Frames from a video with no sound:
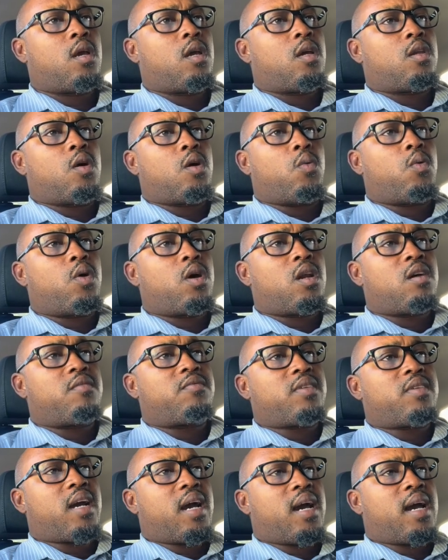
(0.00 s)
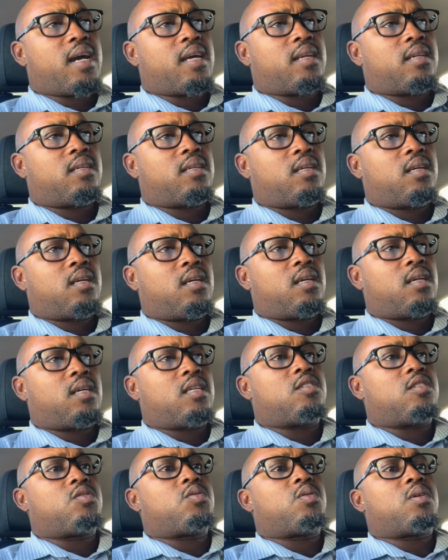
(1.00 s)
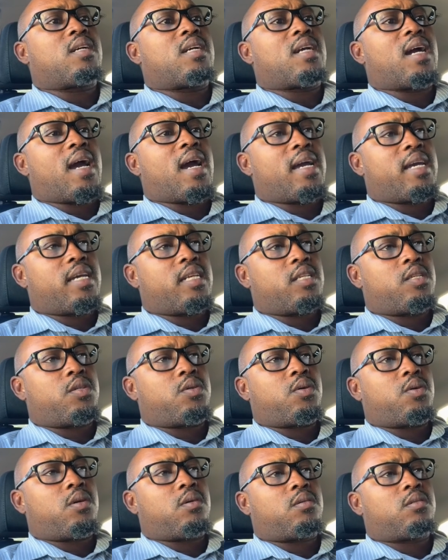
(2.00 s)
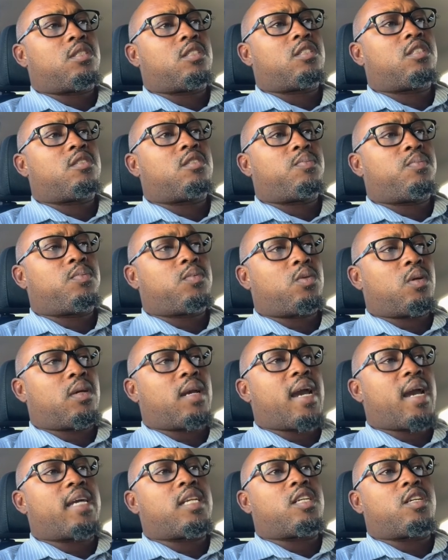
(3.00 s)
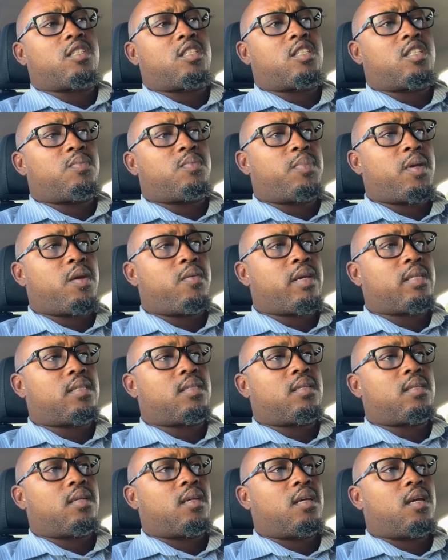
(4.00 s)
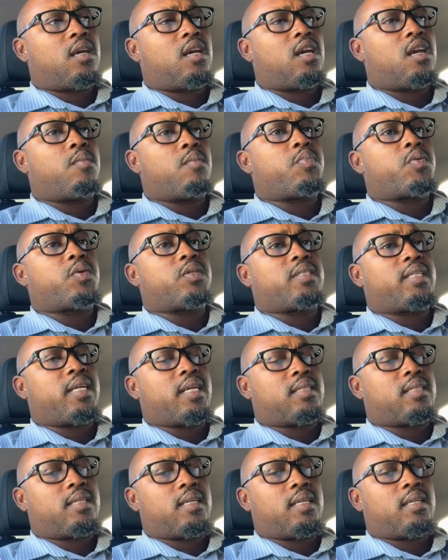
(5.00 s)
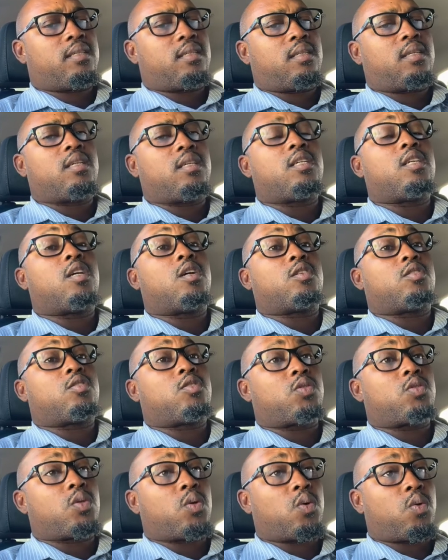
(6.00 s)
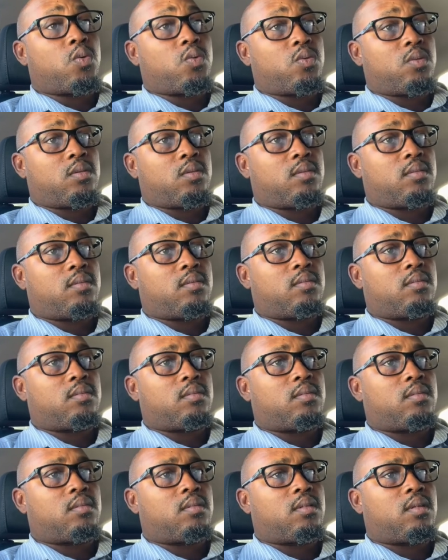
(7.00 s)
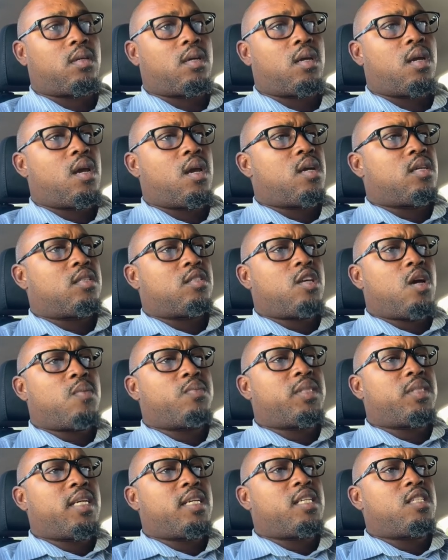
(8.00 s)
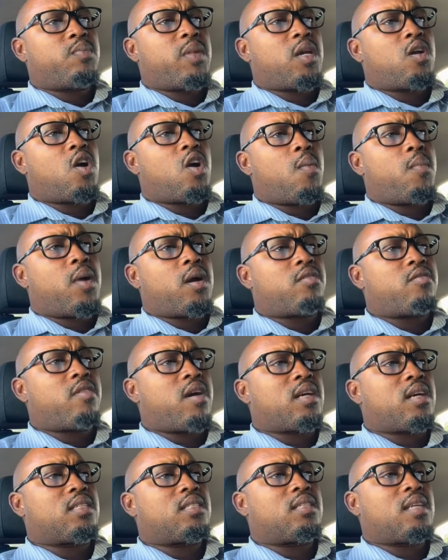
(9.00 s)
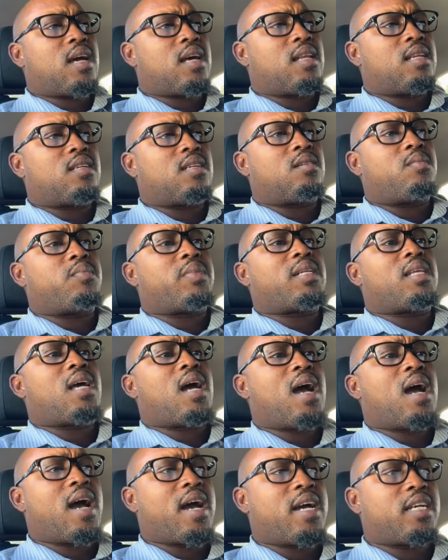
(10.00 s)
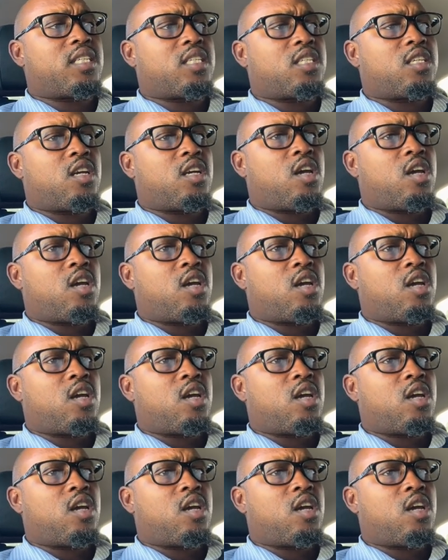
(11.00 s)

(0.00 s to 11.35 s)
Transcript: The word of God is to guide your spirit in protecting your soul. Some things may come across a little bit harsh,